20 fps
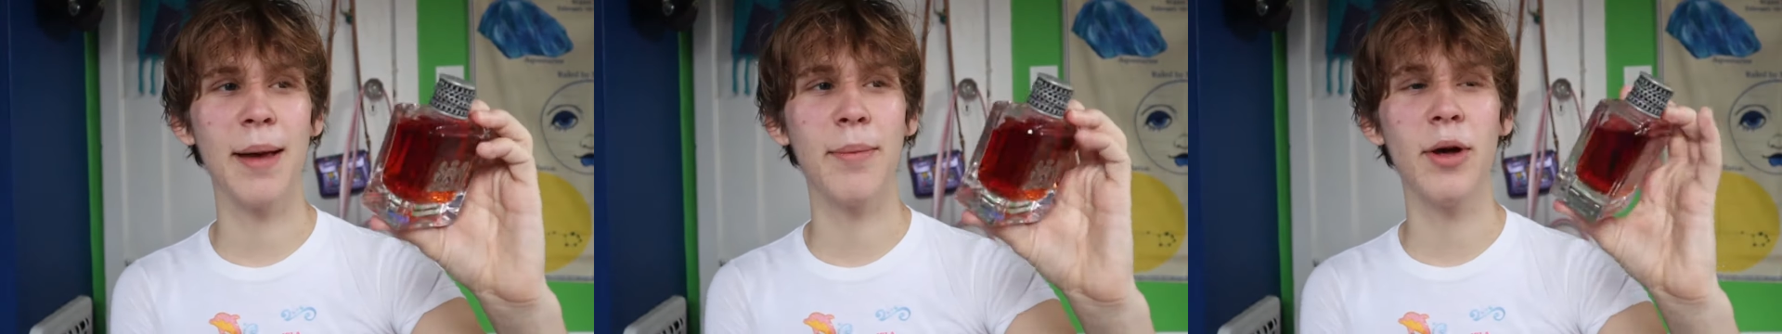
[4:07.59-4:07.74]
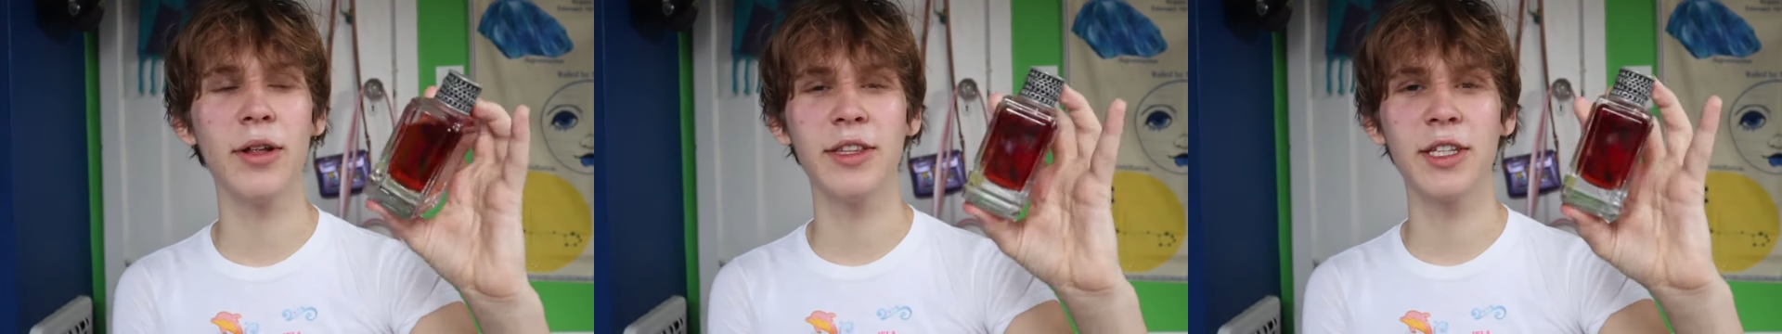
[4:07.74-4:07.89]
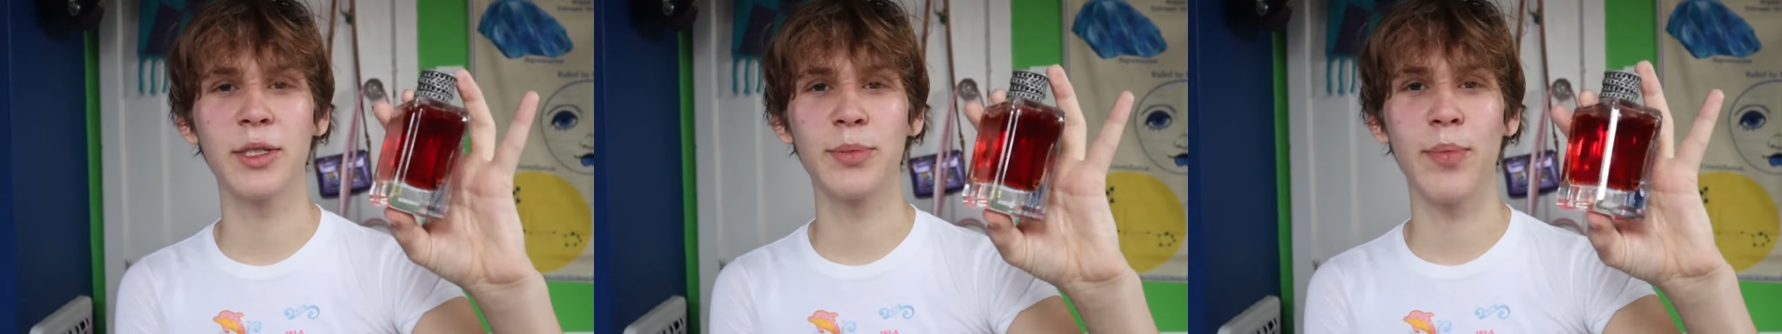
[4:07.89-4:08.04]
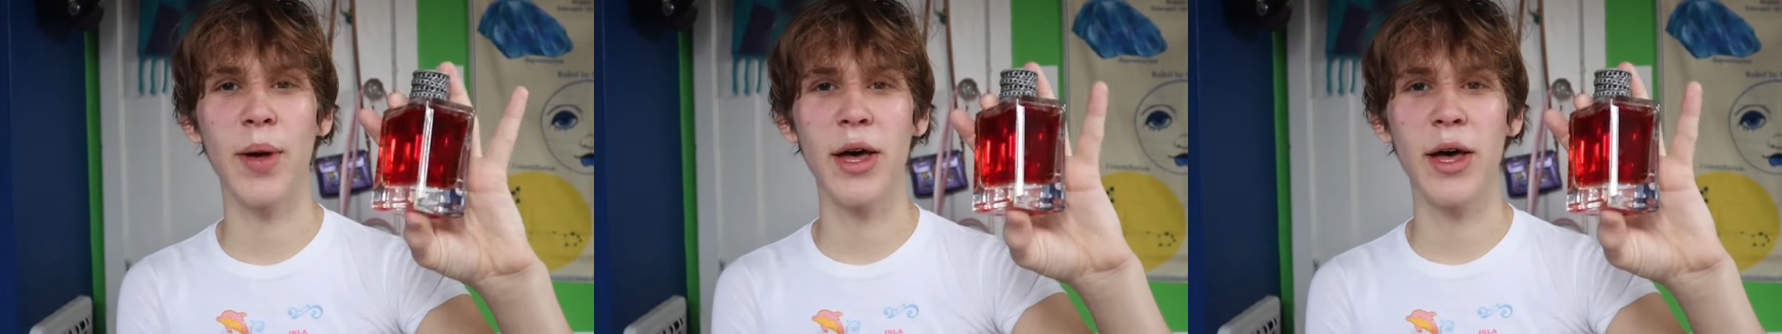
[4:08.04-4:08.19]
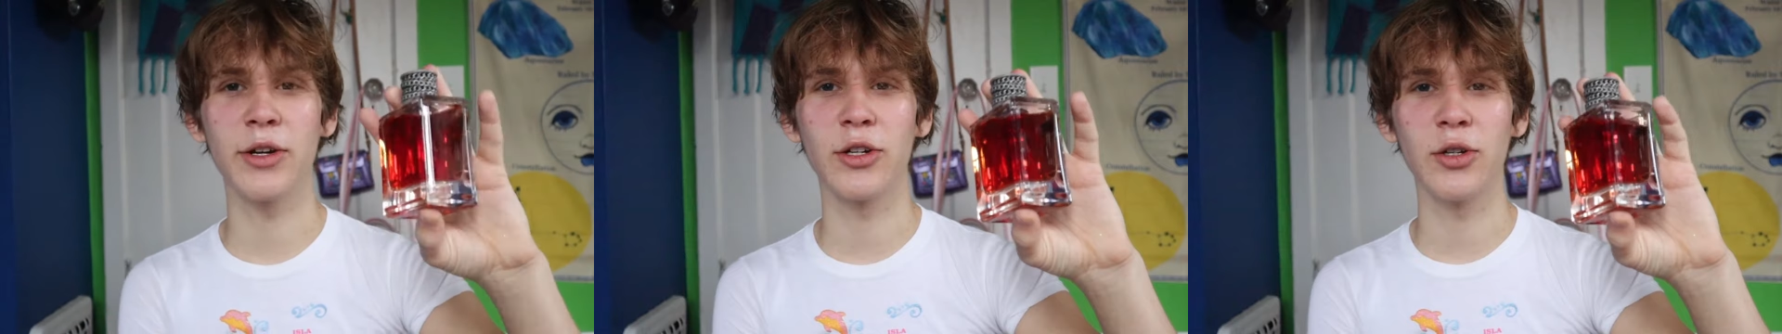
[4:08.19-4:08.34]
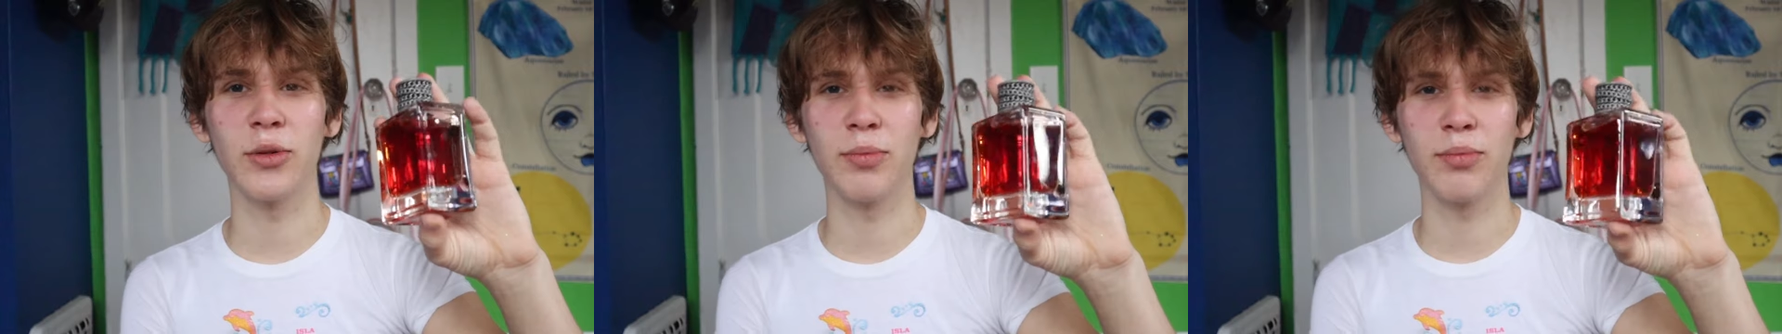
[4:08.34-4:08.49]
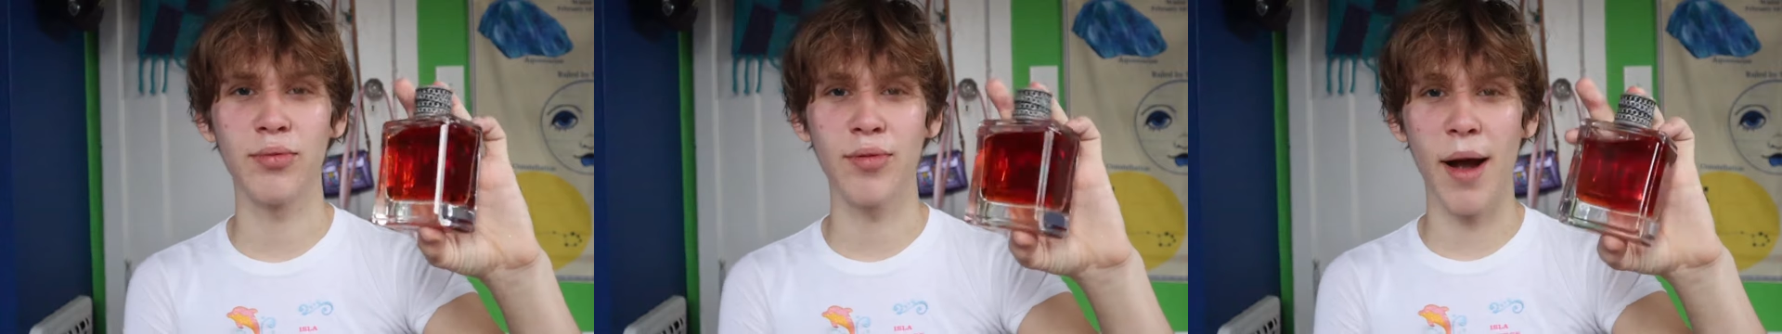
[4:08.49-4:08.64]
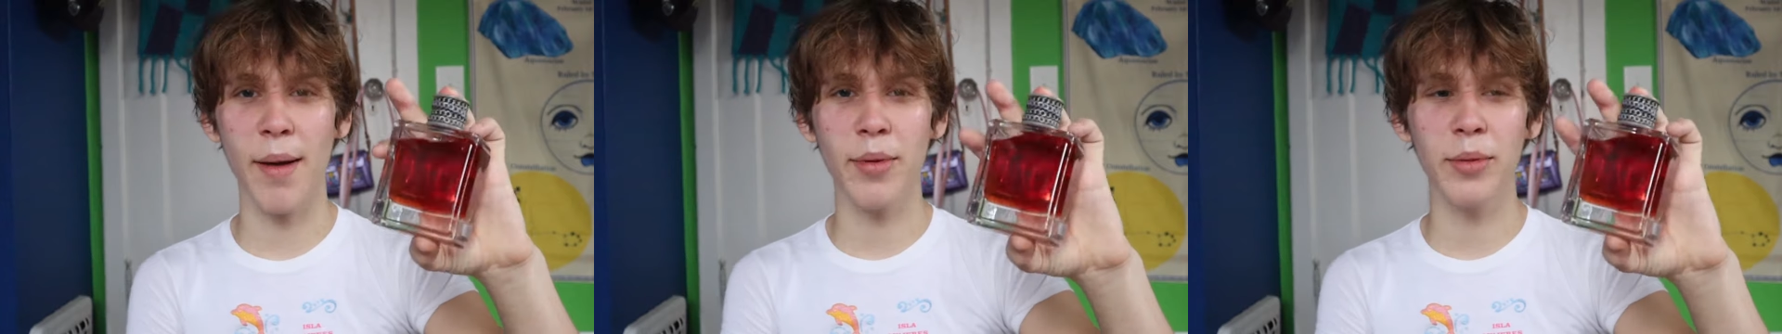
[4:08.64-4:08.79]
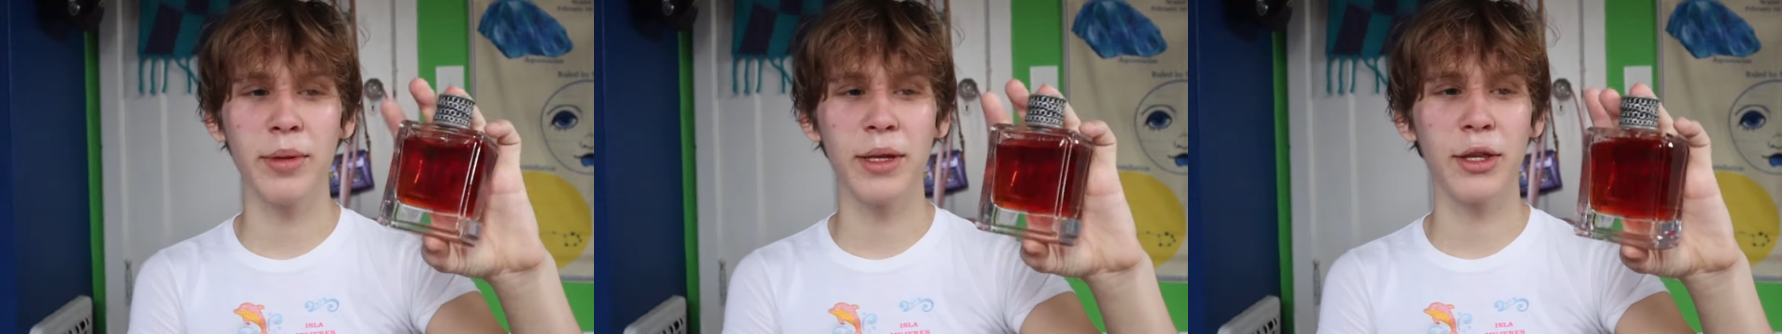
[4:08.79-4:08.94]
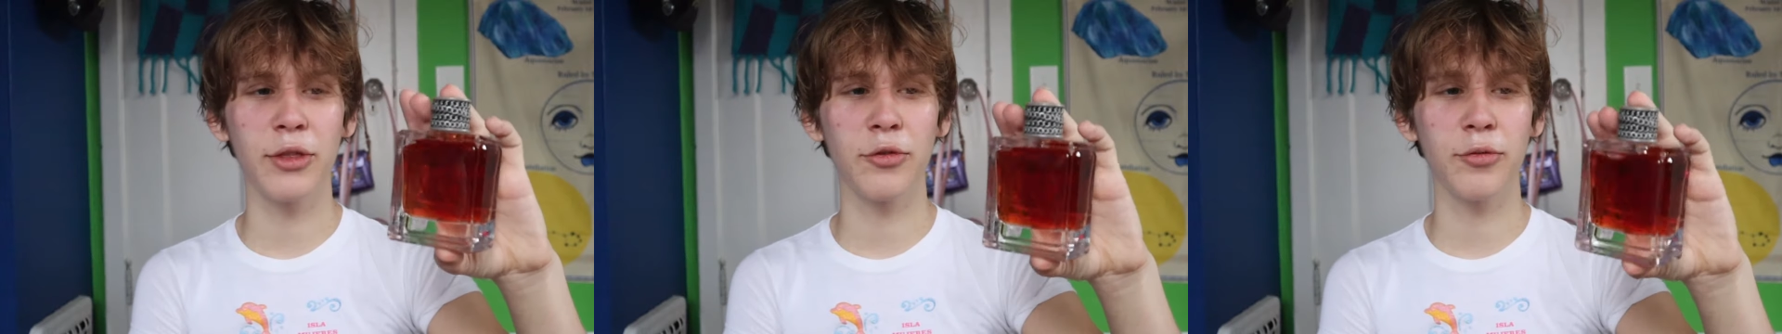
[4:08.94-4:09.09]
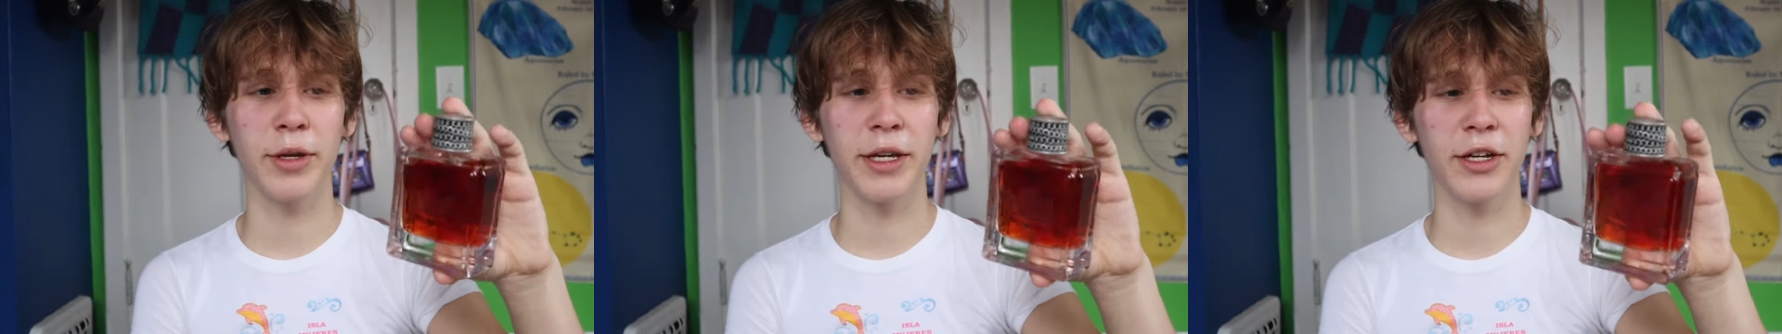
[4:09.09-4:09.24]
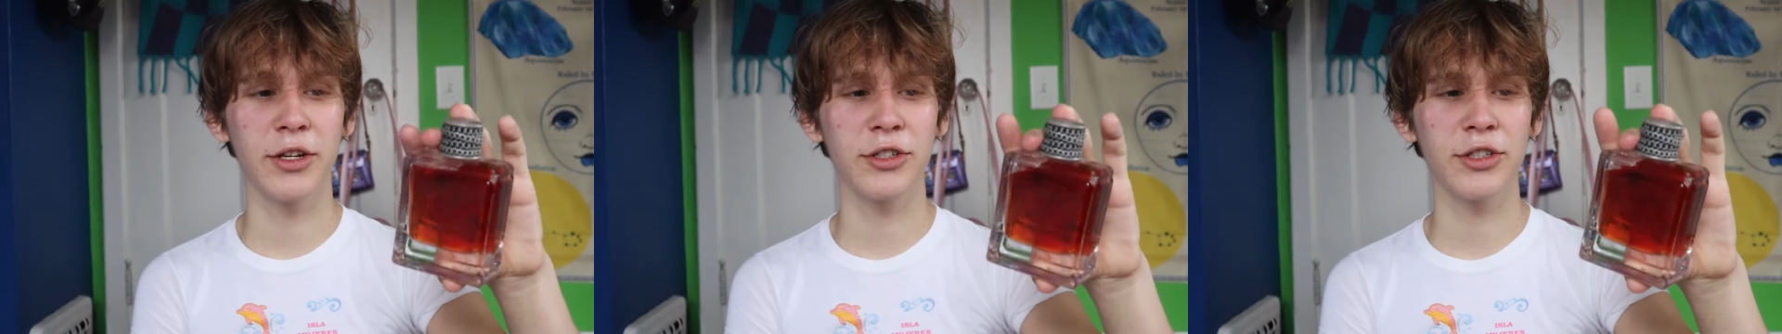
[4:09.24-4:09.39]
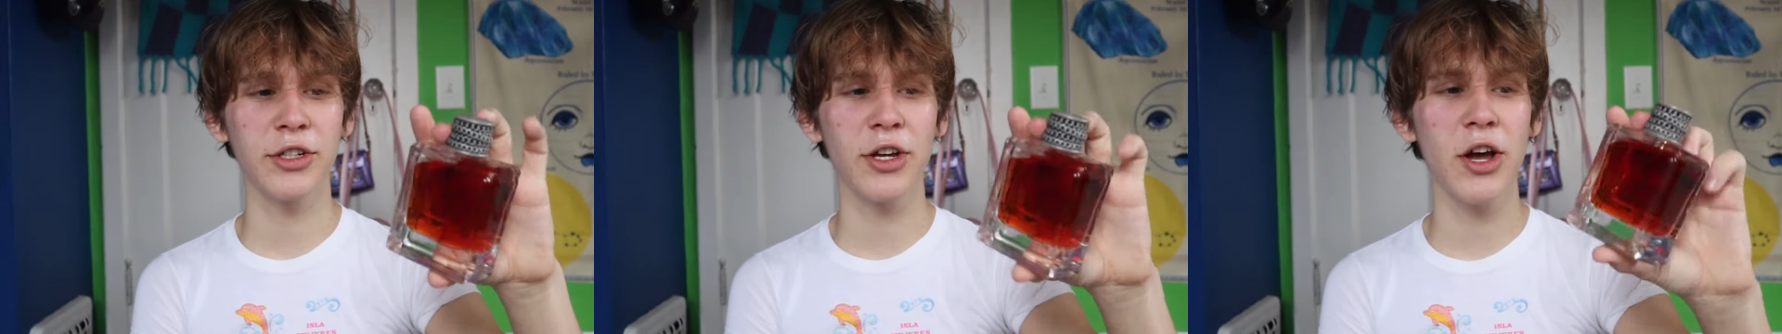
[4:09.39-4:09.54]
I bought this bottle probably three
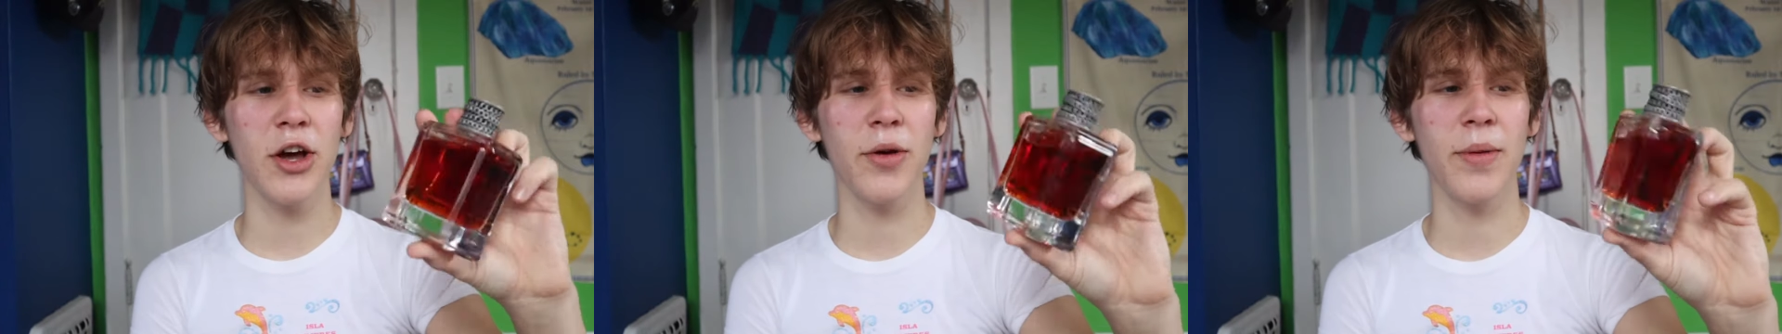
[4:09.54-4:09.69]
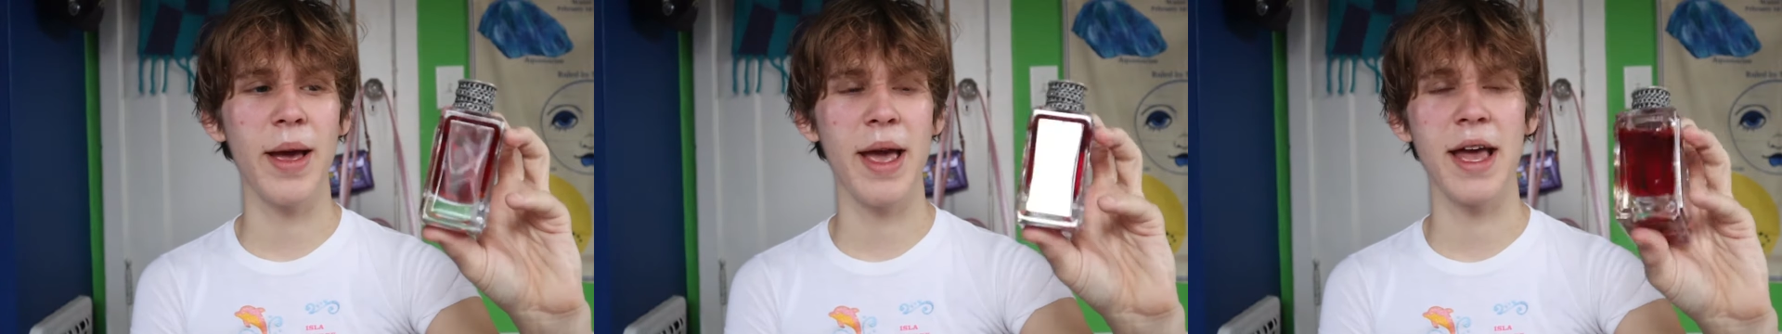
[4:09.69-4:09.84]
years ago